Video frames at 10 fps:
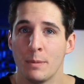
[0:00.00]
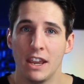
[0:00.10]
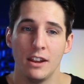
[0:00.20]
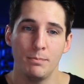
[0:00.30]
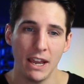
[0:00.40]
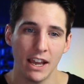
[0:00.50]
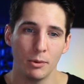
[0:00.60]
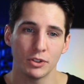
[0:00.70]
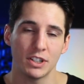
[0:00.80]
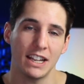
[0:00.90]
in being
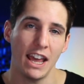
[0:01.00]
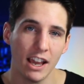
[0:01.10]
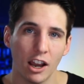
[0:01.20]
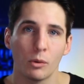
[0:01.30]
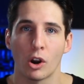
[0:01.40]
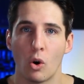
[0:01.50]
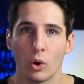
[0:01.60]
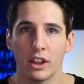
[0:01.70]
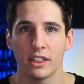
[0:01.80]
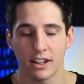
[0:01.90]
able to take a
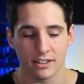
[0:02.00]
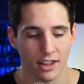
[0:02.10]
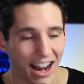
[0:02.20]
recording that